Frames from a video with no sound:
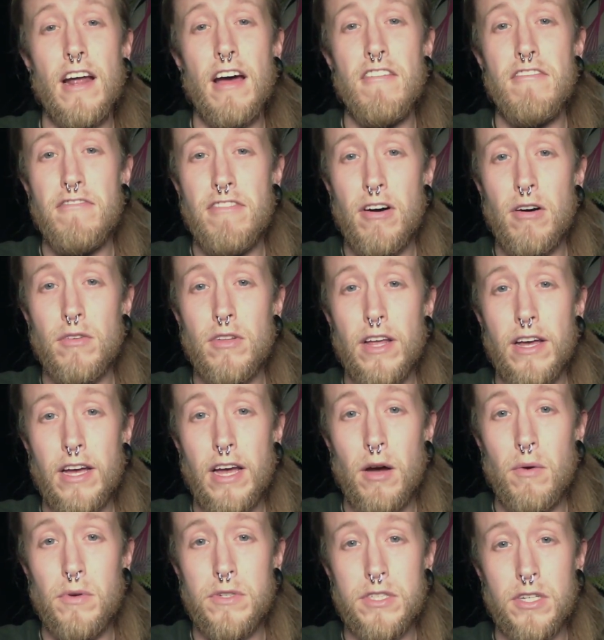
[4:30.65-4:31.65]
i felt like
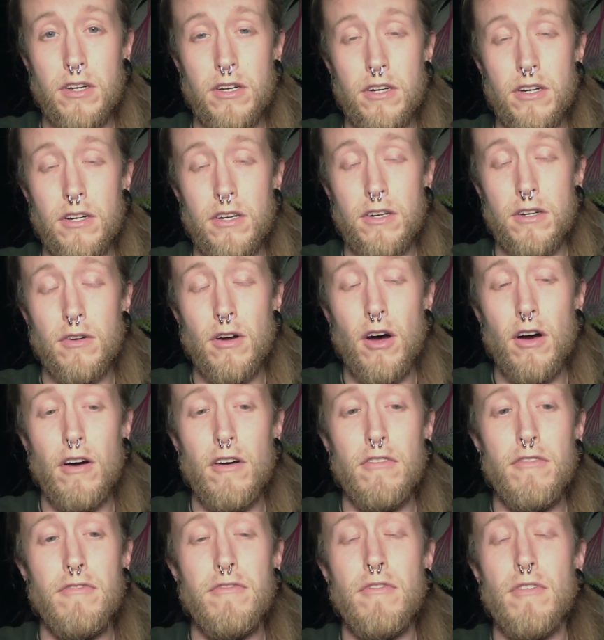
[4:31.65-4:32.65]
i was on a, a,